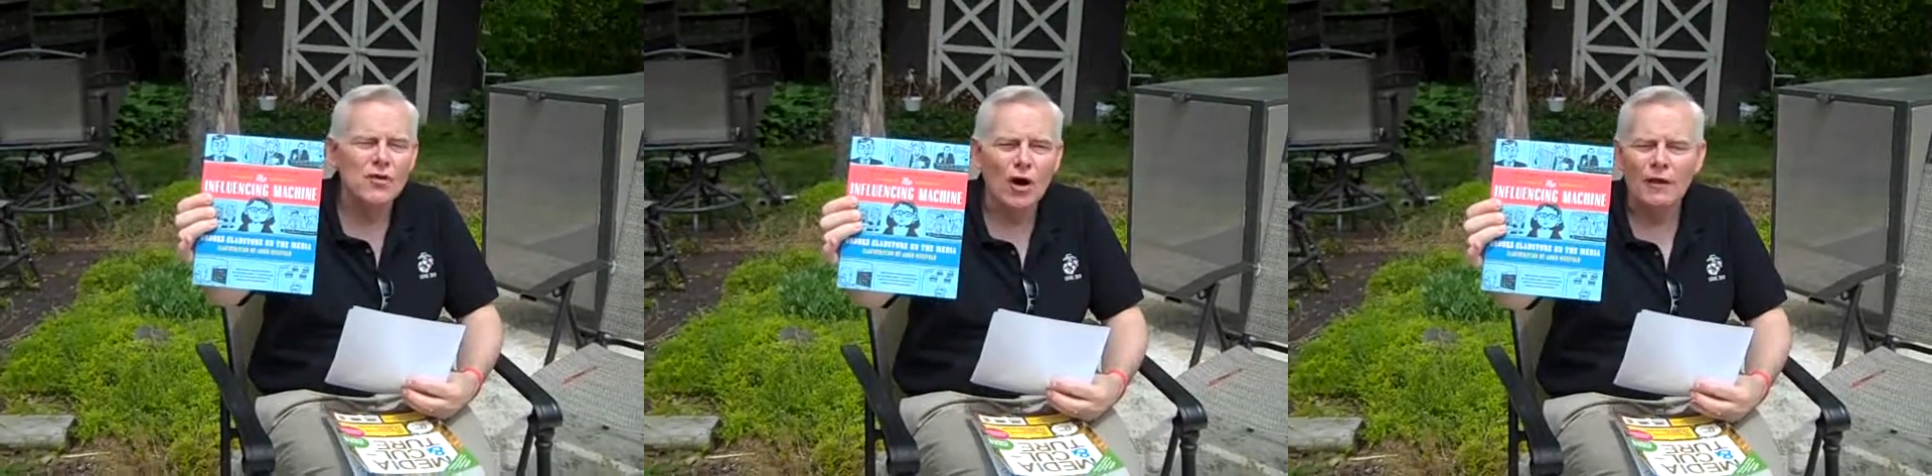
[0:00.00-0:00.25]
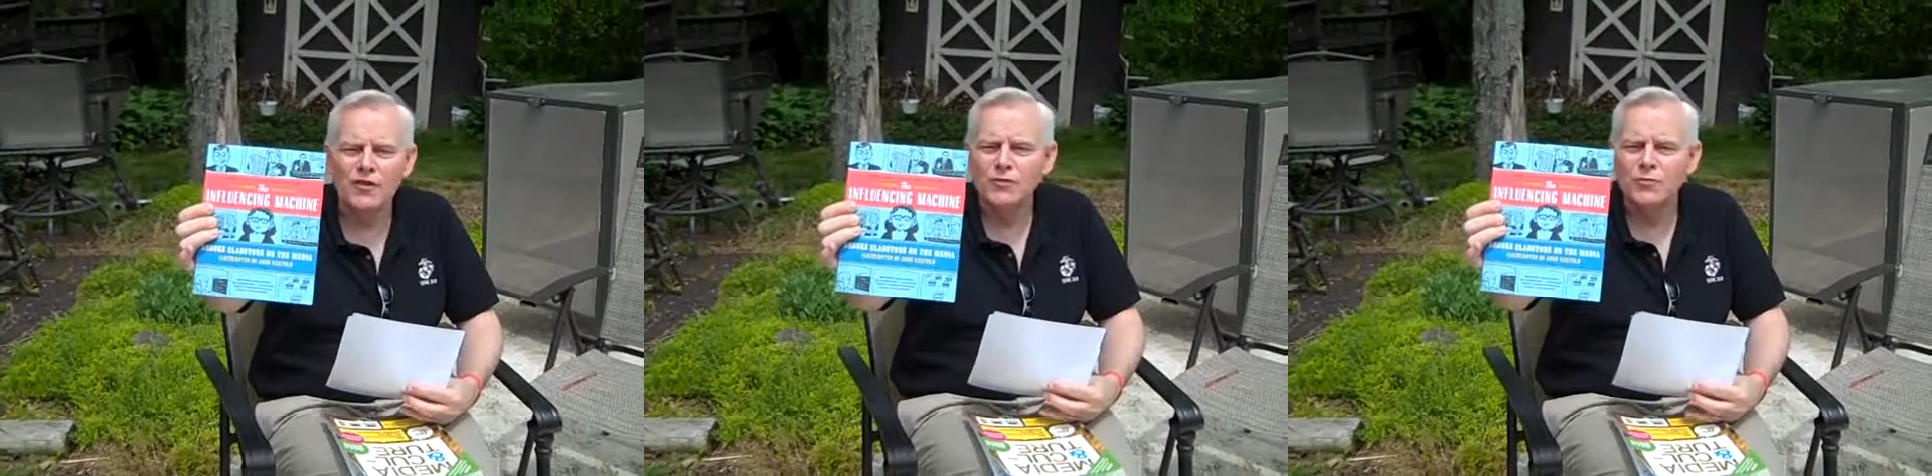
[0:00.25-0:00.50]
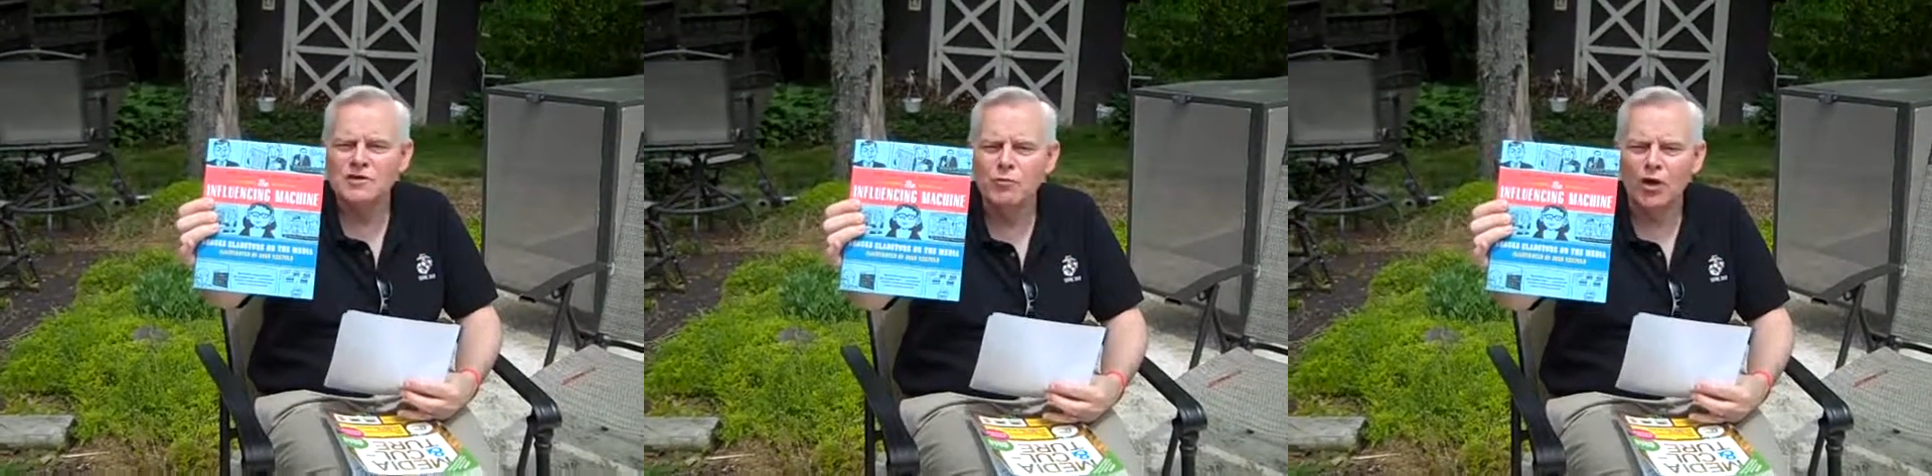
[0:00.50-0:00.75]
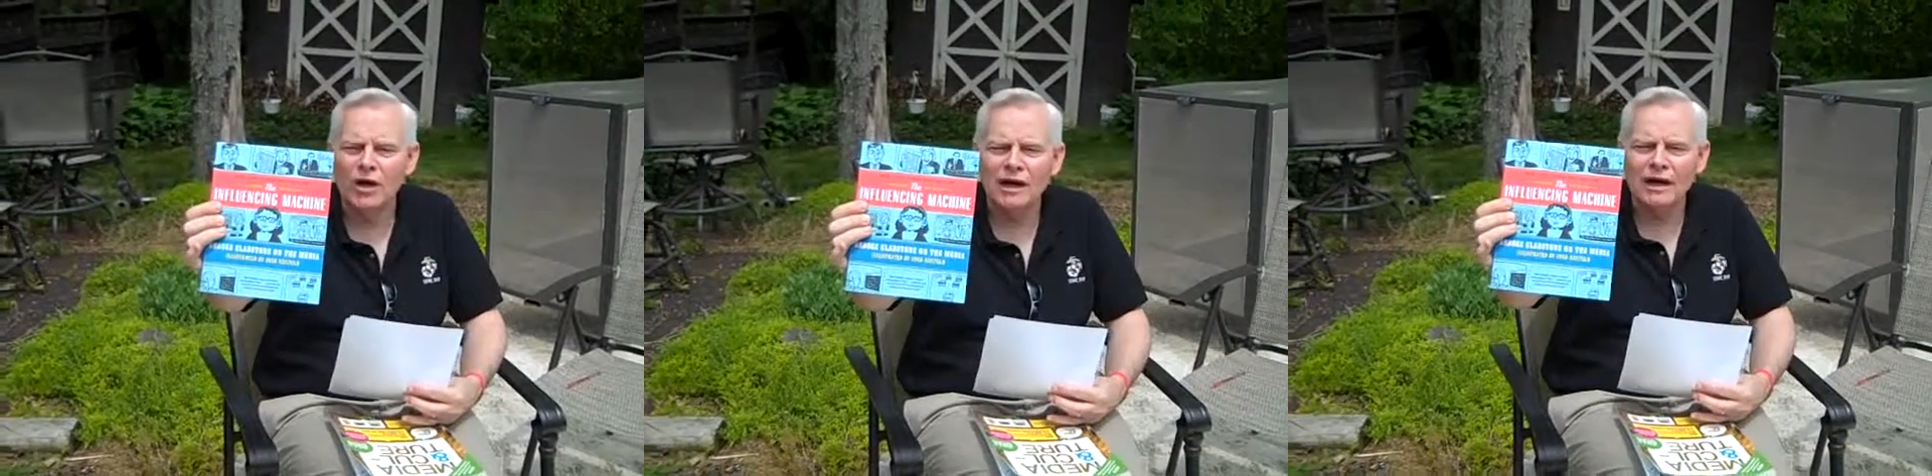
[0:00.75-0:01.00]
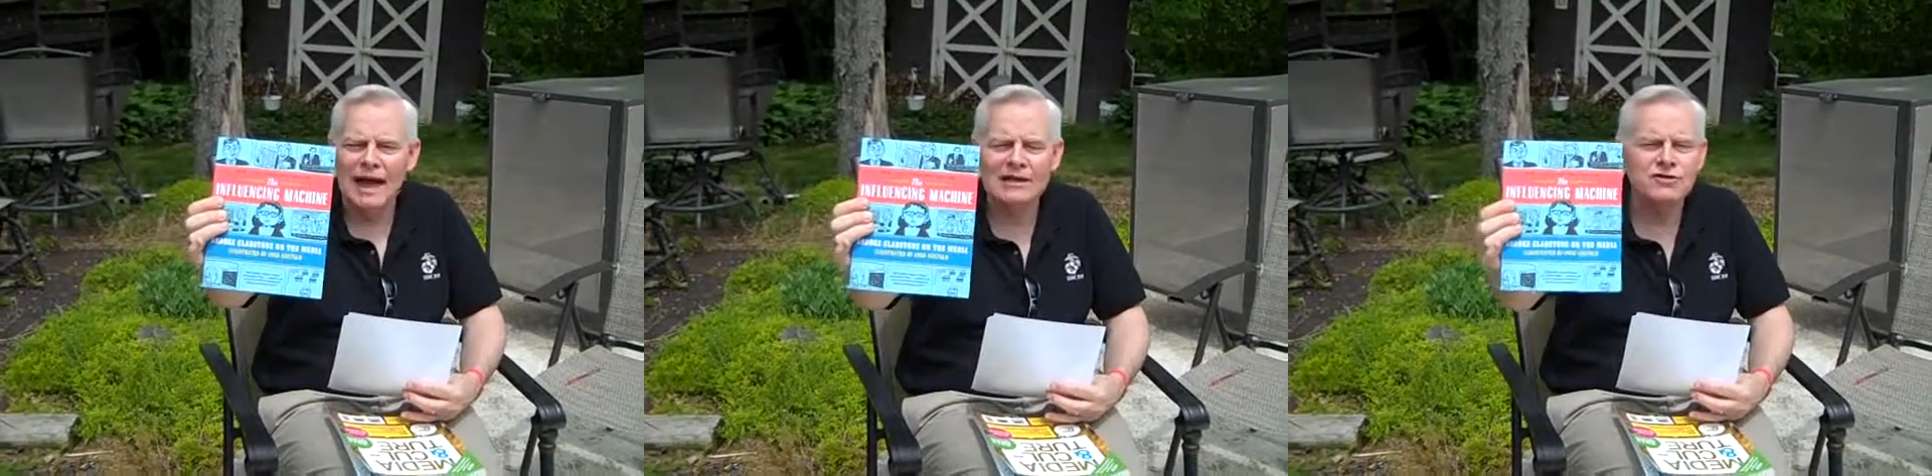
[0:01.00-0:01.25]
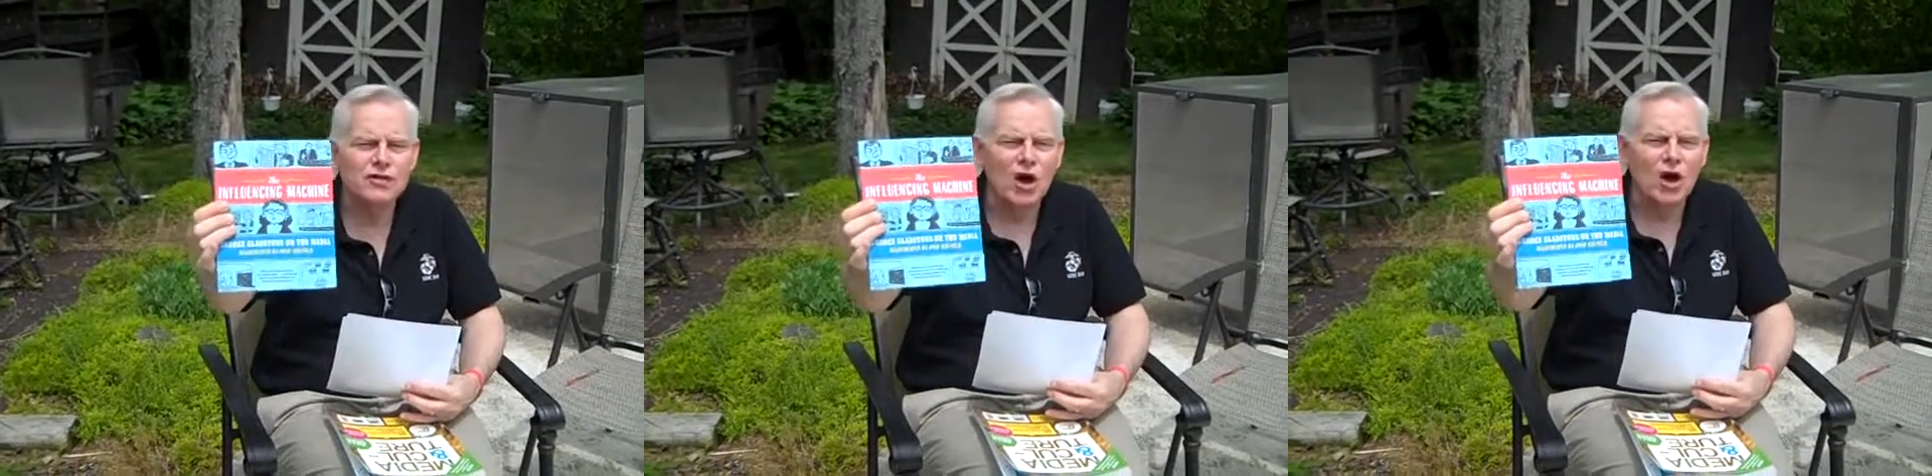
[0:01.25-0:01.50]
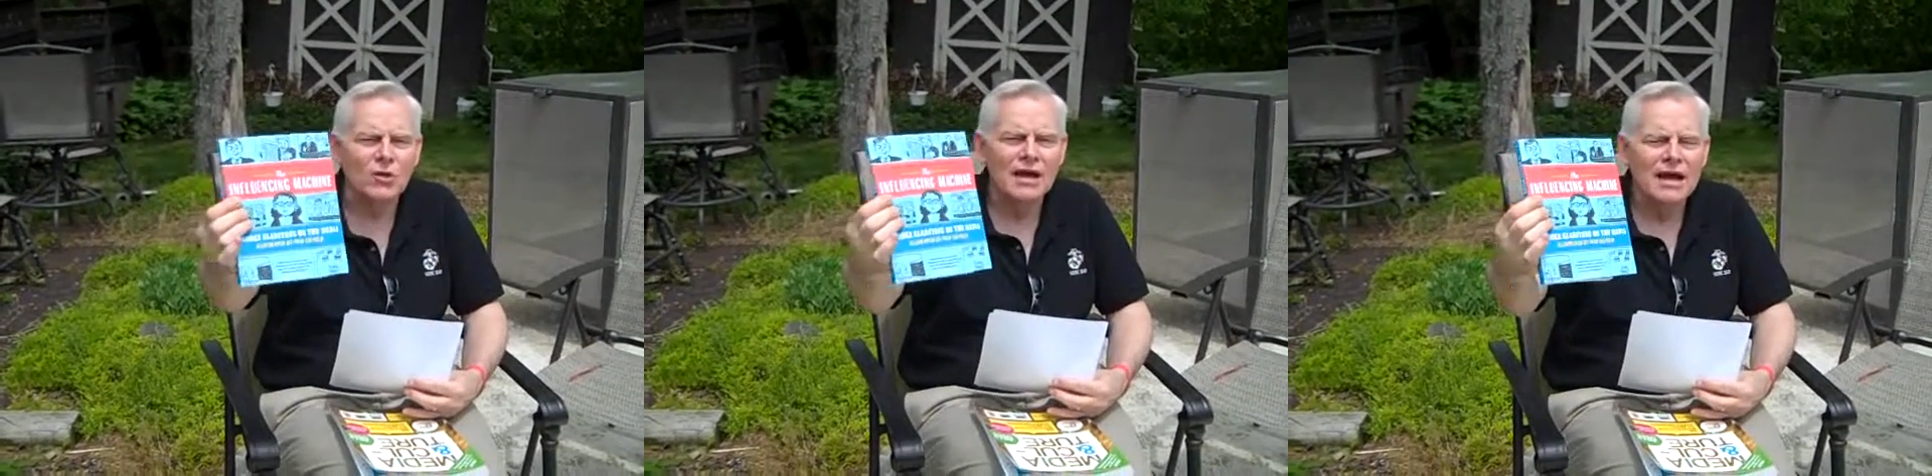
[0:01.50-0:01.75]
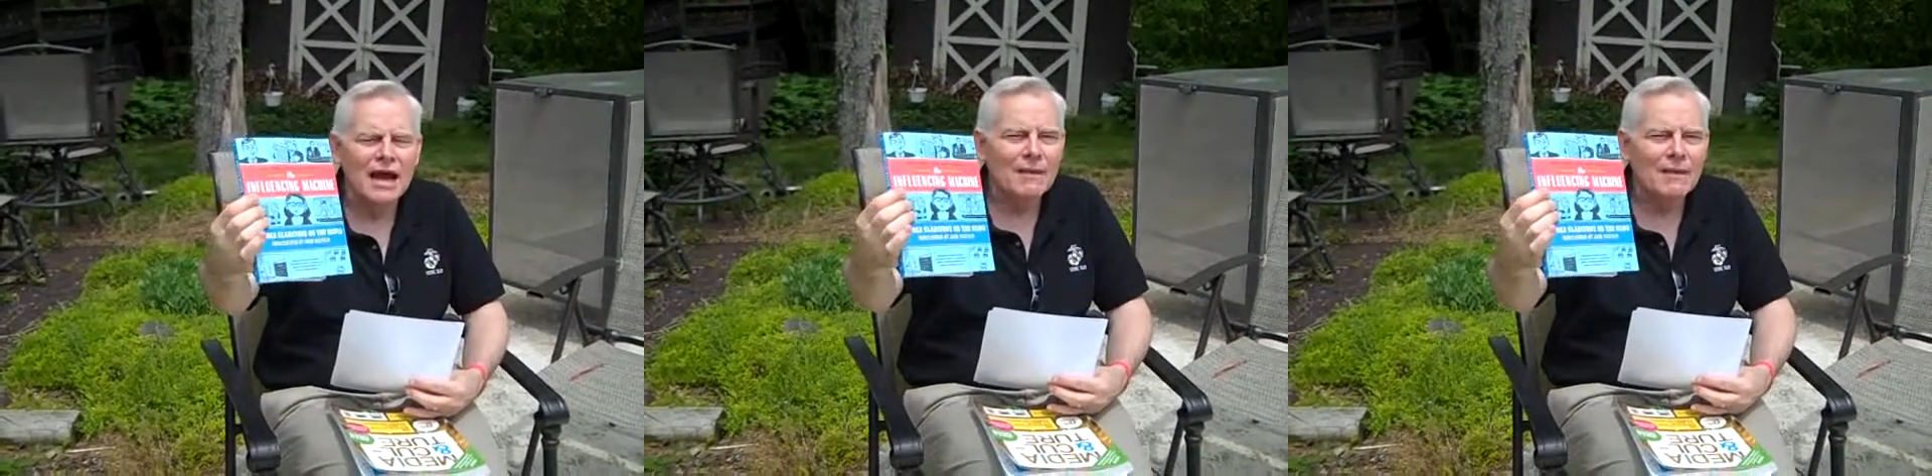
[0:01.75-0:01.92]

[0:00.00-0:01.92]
The author is Brooke Gladstone,